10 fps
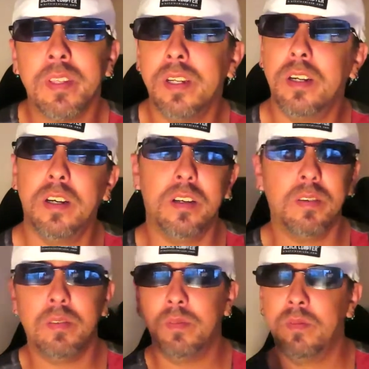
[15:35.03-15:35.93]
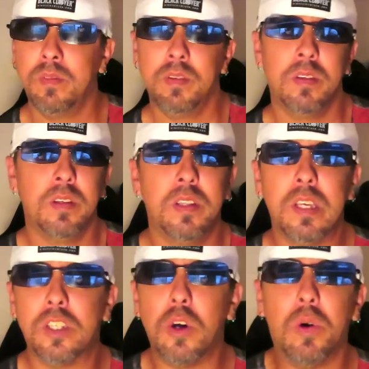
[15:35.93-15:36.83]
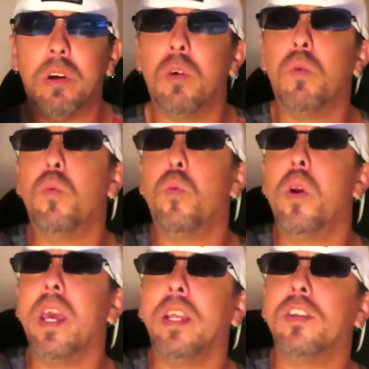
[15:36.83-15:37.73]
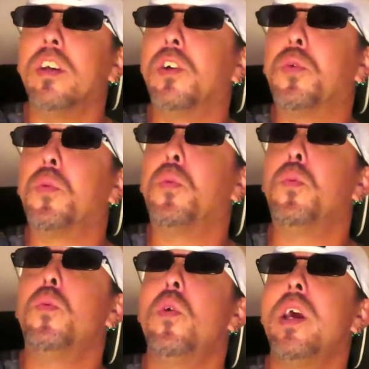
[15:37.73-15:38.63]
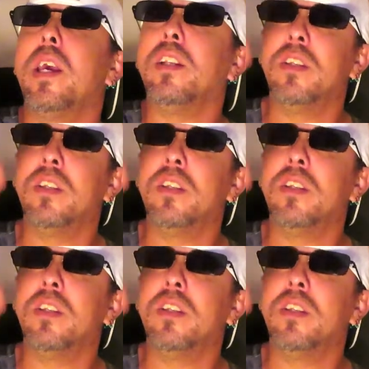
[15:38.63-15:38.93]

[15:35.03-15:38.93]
You know, things going great, great.